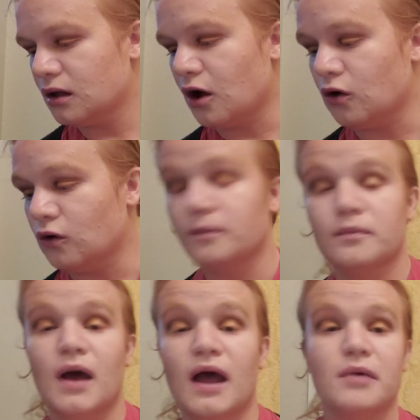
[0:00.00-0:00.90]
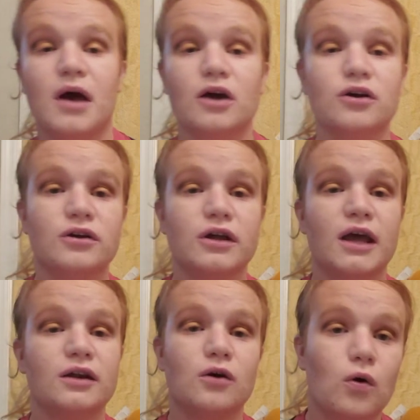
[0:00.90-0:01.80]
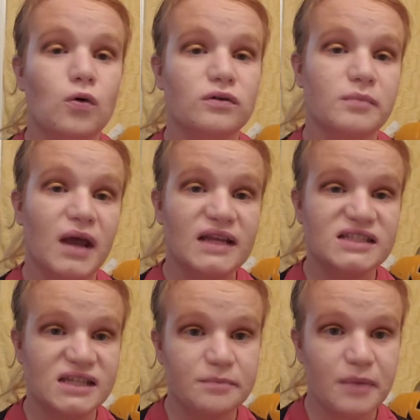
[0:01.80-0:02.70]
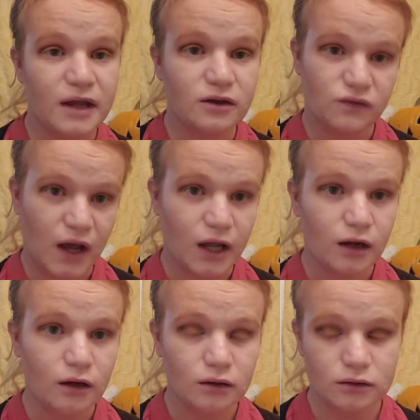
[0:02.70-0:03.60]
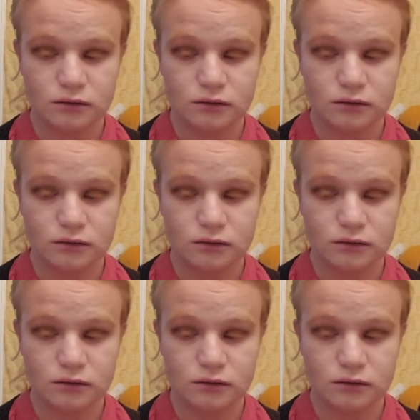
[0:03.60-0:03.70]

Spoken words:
oh, I am hungry and cold. May I sleep by your fire?